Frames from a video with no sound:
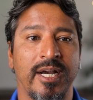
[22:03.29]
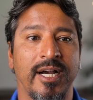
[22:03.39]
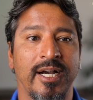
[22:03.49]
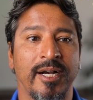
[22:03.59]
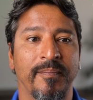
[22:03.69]

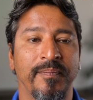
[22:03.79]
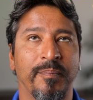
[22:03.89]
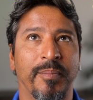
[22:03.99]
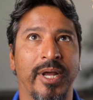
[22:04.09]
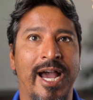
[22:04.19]
um,
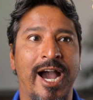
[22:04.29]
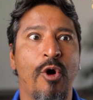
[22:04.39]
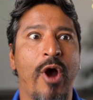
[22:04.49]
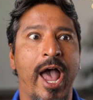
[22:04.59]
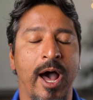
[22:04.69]
but
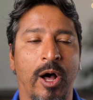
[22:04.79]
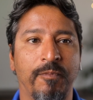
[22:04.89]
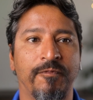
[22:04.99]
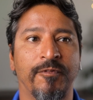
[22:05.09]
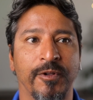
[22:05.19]
how
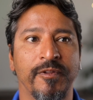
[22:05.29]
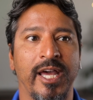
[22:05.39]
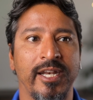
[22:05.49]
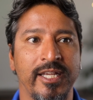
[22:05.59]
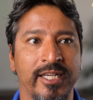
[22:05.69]
helpful
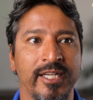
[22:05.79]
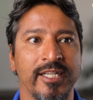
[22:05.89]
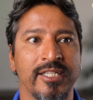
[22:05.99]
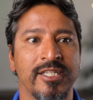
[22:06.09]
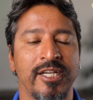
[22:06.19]
that
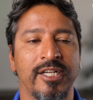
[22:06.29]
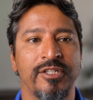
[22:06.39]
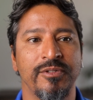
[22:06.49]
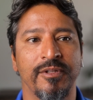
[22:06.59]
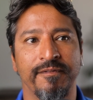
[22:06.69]
is
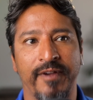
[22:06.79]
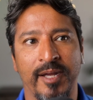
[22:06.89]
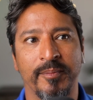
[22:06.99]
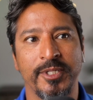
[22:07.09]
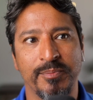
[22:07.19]
to the
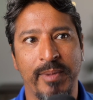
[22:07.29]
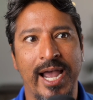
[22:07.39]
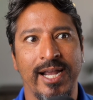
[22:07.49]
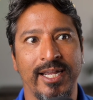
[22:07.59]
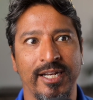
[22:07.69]
families
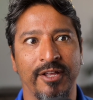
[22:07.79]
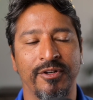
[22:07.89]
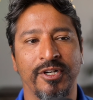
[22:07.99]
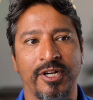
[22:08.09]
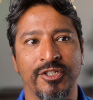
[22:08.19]
back in
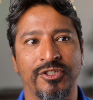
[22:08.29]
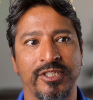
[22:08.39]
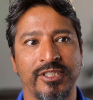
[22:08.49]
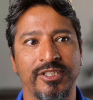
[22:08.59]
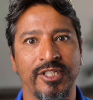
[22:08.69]
other
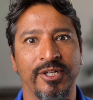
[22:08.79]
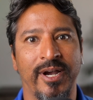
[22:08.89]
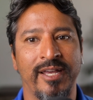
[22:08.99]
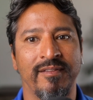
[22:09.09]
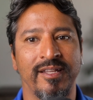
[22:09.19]
countries. You know,
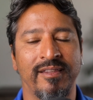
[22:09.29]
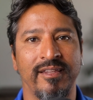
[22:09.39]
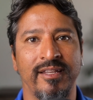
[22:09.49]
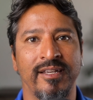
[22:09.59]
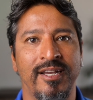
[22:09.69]
I think
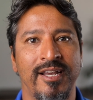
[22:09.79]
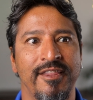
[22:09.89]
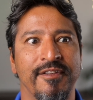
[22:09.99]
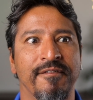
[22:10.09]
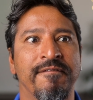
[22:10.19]
the
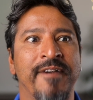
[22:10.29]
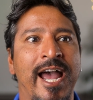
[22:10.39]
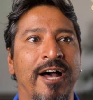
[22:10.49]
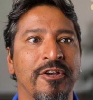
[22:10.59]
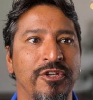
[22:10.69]
the
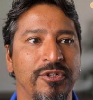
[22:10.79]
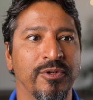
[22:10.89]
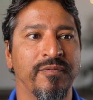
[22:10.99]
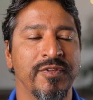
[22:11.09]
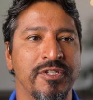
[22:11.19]

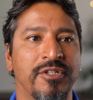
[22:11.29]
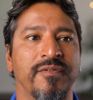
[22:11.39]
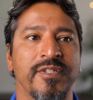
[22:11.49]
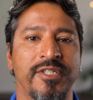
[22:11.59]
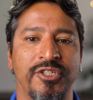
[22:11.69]
value of the
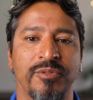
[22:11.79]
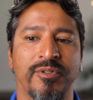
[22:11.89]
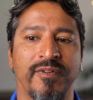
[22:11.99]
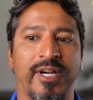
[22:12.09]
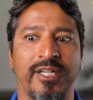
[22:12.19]
service that you're
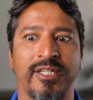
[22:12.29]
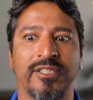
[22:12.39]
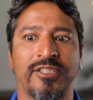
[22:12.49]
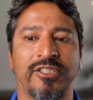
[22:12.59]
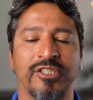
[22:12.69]
providing
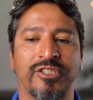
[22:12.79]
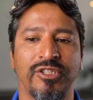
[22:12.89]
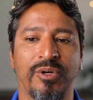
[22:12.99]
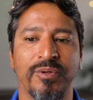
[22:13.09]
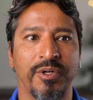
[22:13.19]
is just
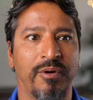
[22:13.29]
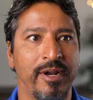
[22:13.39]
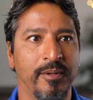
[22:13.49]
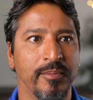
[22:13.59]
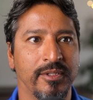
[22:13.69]
so
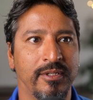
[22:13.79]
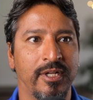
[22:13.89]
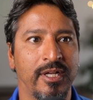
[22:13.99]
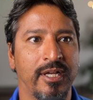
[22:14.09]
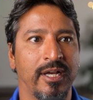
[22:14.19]

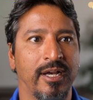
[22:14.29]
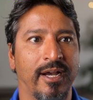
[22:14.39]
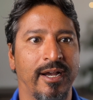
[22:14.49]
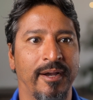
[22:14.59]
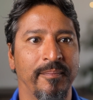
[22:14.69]
incredible
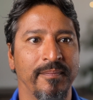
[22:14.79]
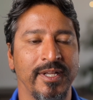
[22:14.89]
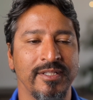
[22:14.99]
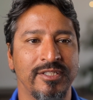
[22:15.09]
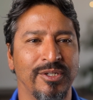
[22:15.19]
um,
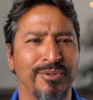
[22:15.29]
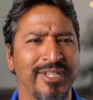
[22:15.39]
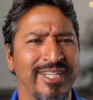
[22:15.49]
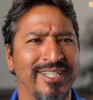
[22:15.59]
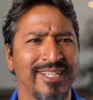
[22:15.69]
and so
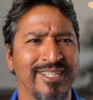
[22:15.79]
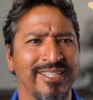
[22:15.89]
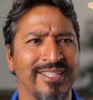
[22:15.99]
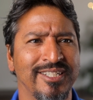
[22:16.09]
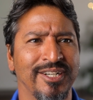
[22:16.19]

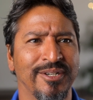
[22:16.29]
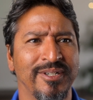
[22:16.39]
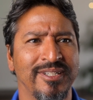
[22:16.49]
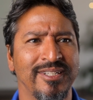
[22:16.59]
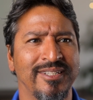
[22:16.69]
needed. You know,
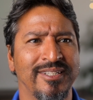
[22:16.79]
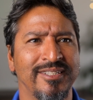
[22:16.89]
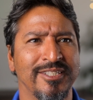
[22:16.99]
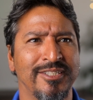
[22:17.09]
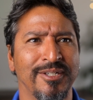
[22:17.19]
in in
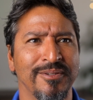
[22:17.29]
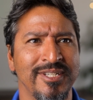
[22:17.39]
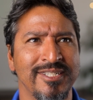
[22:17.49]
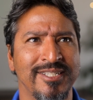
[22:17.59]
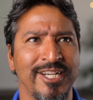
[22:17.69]
this, you know
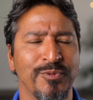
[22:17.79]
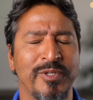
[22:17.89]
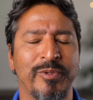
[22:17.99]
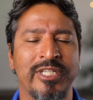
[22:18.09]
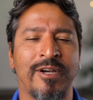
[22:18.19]
these days
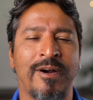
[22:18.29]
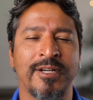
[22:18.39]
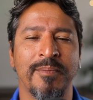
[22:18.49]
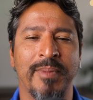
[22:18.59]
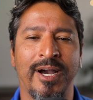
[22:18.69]
we we
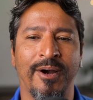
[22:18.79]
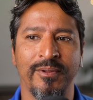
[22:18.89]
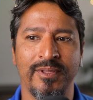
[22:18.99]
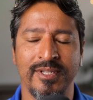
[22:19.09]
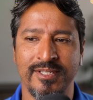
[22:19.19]
talk
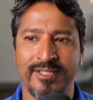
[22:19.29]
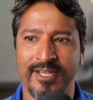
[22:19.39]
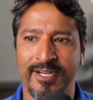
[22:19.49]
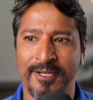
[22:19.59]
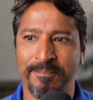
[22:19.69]
about this.
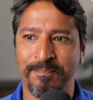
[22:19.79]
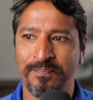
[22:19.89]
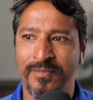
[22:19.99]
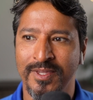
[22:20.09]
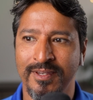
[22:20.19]
Um,
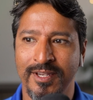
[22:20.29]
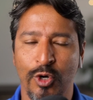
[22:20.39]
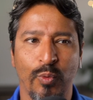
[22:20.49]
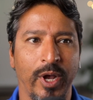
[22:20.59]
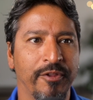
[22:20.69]

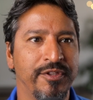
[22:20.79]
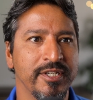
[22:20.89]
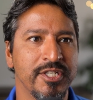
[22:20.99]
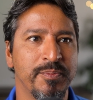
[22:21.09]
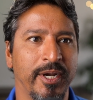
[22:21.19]
wealth
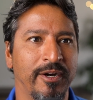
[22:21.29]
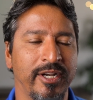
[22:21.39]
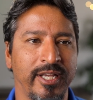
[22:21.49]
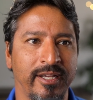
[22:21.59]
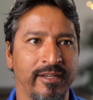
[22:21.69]

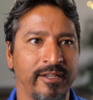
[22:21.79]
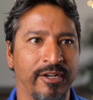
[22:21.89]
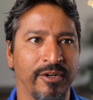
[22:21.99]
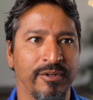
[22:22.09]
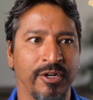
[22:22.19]
disparity you
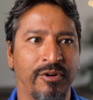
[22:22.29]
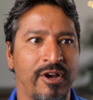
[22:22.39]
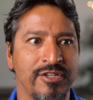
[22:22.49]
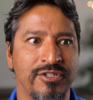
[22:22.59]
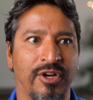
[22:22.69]
know
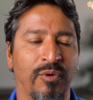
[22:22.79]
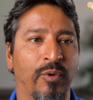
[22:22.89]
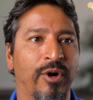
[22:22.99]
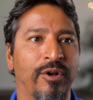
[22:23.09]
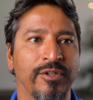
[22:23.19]
across our
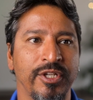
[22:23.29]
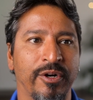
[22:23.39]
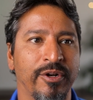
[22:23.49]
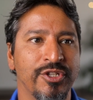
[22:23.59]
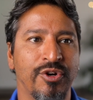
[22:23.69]
world you
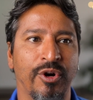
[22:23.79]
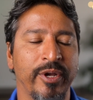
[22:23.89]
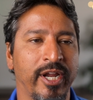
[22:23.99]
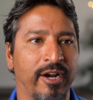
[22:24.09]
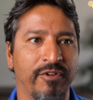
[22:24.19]
know it's
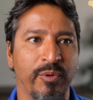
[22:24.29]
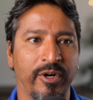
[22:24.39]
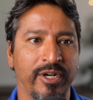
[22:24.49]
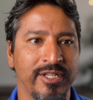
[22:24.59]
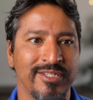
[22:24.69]
growing
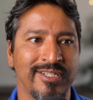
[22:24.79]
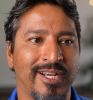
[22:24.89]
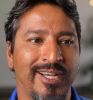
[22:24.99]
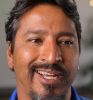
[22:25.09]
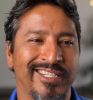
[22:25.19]
everywhere and it just
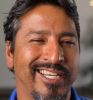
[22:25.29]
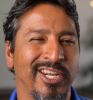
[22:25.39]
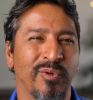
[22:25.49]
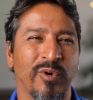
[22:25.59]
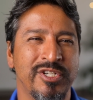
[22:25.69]
it's
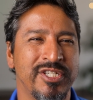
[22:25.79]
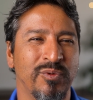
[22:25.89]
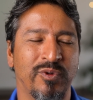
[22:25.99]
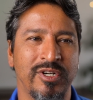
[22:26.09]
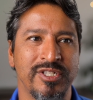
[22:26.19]
getting worse
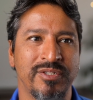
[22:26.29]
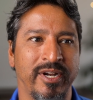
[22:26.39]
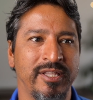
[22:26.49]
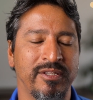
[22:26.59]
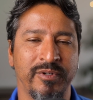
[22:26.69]
and worse
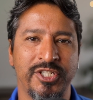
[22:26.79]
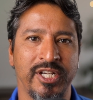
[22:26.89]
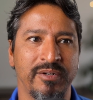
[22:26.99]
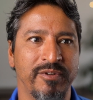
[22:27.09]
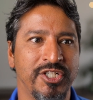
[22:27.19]
right the rich
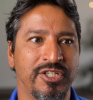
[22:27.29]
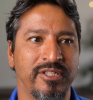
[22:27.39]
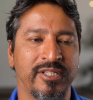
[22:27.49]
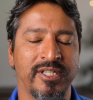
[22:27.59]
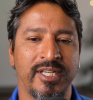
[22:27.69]
get
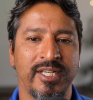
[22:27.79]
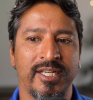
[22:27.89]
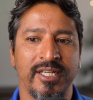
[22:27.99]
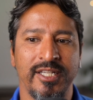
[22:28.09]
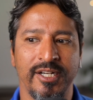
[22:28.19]
richer and
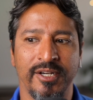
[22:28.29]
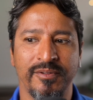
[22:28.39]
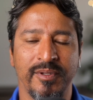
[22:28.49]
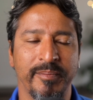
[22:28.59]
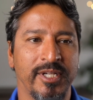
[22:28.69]
you
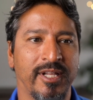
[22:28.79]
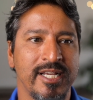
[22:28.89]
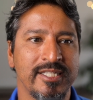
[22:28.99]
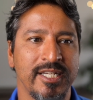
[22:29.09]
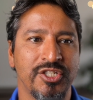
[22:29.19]
know the middle
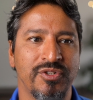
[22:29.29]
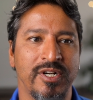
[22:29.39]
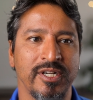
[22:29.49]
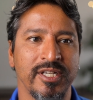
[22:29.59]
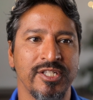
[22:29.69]
class gets
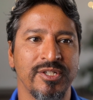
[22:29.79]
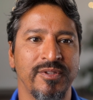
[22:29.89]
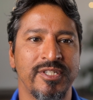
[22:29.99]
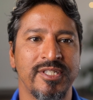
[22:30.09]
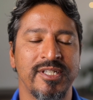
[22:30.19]
shrunk and so
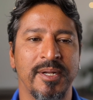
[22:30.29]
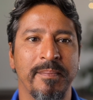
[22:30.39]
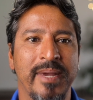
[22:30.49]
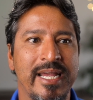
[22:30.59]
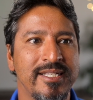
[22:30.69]
this is an
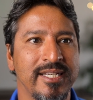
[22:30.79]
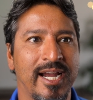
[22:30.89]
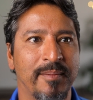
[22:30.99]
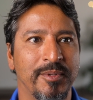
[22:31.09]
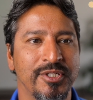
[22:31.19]
amazing
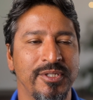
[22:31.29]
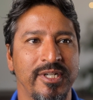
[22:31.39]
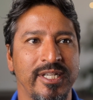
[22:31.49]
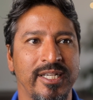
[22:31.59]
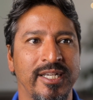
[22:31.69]

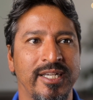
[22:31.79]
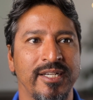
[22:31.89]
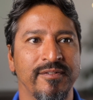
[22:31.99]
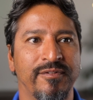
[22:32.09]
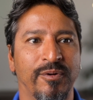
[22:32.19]
opportunity
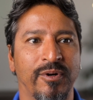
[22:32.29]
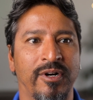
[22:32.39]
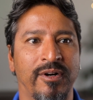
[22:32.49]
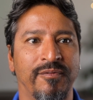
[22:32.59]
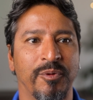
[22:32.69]

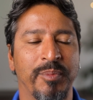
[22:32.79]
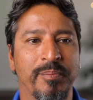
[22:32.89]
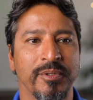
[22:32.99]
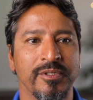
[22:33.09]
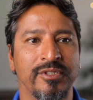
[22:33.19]
for for
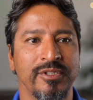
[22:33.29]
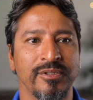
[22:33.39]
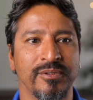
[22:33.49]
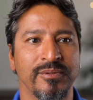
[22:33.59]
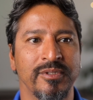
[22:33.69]
people
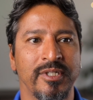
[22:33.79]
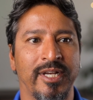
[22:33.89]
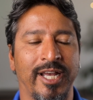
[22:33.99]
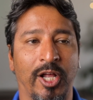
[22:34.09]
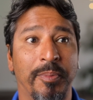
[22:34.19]
to
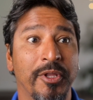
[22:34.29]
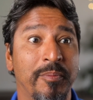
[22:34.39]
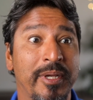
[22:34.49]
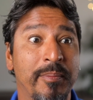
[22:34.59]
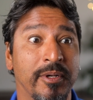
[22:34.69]
help
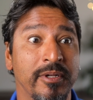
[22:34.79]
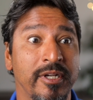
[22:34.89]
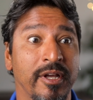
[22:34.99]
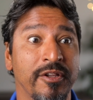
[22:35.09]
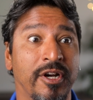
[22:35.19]
other people
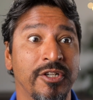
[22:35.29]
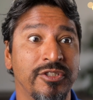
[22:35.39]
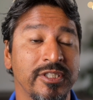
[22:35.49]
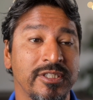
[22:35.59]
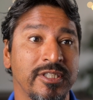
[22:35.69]
in other
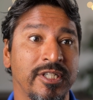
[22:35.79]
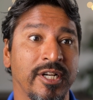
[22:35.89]
countries you